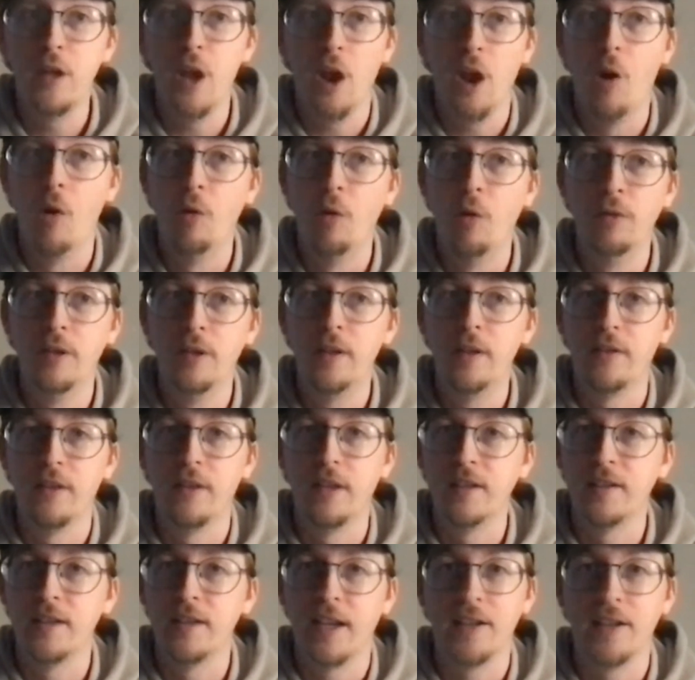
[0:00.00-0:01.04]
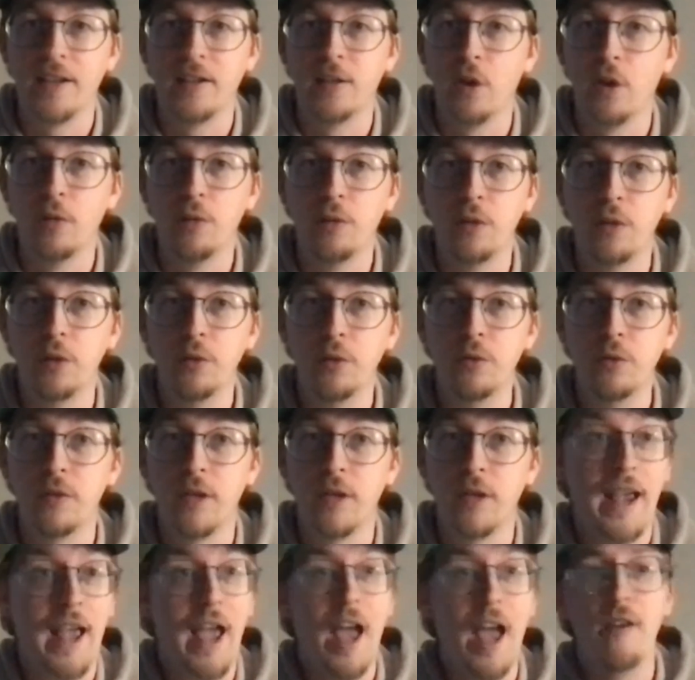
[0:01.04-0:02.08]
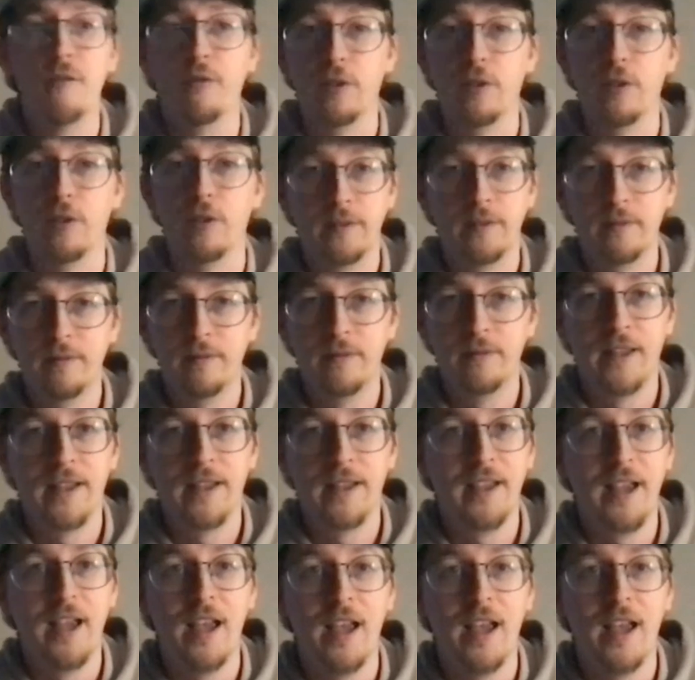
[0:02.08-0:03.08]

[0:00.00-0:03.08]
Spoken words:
of the only things I don't use, like, ever. Like,